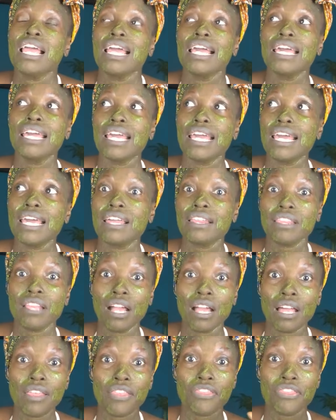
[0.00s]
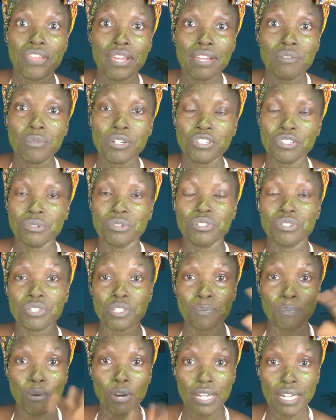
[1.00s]
And then what you would do is
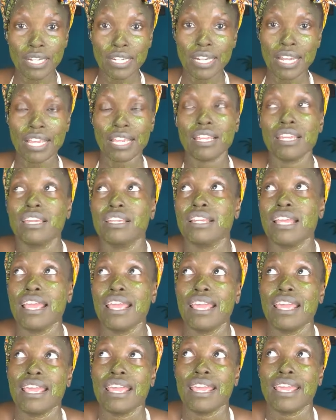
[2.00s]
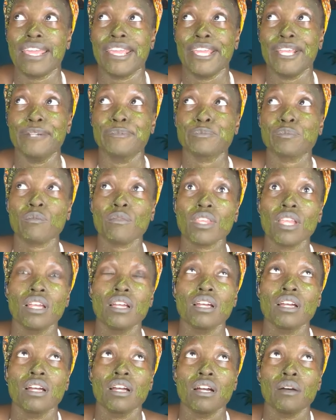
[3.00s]
put it in a
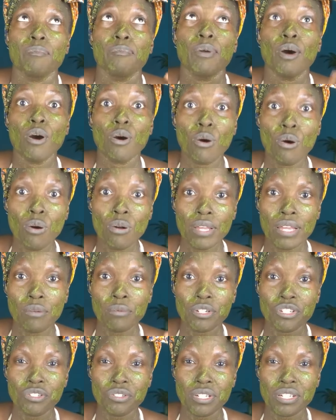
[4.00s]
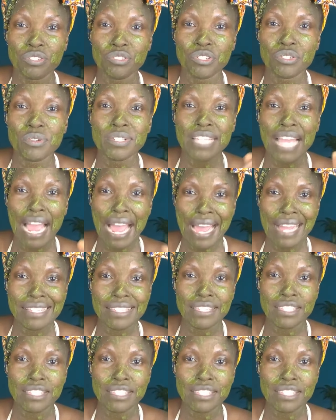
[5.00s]
bowl, and what you could do is add